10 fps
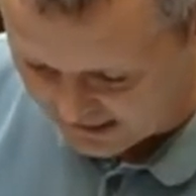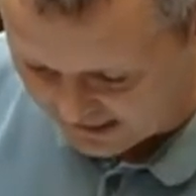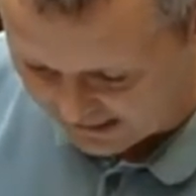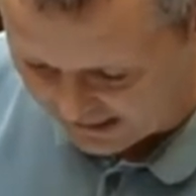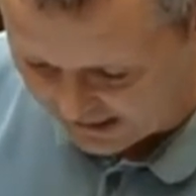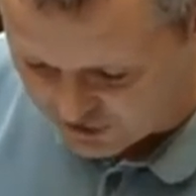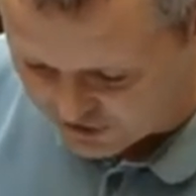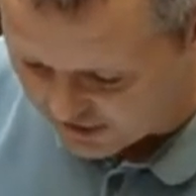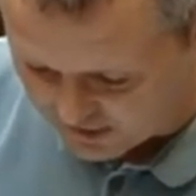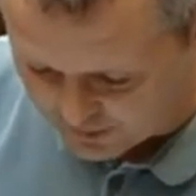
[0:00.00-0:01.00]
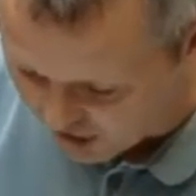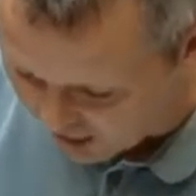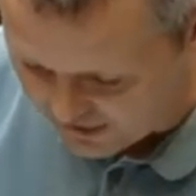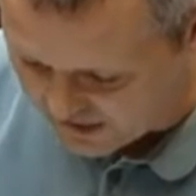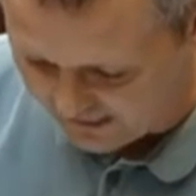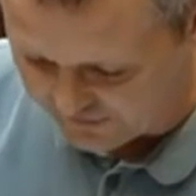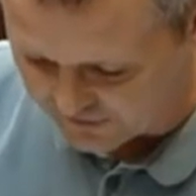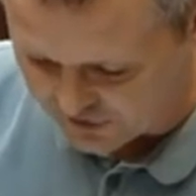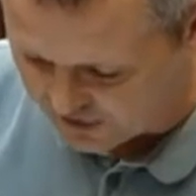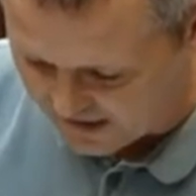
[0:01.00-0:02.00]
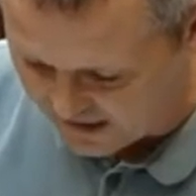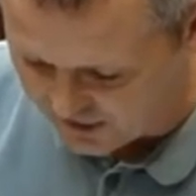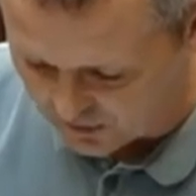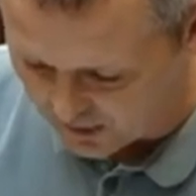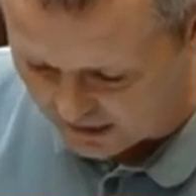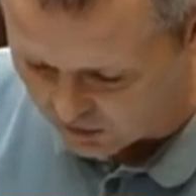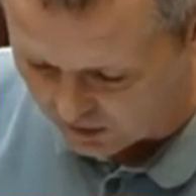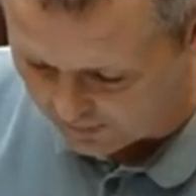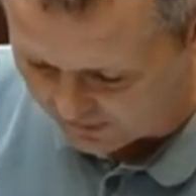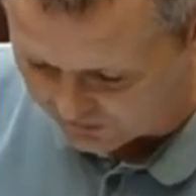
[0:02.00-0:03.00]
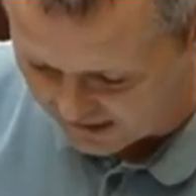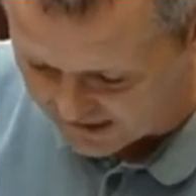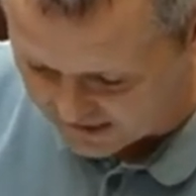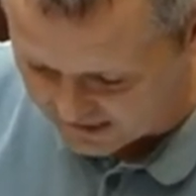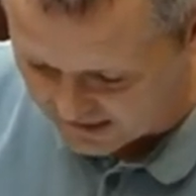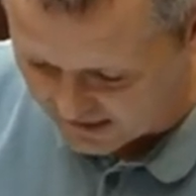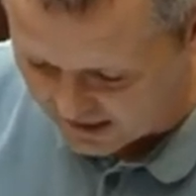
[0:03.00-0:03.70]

And she says, I'm sorry to have to tell you all about this.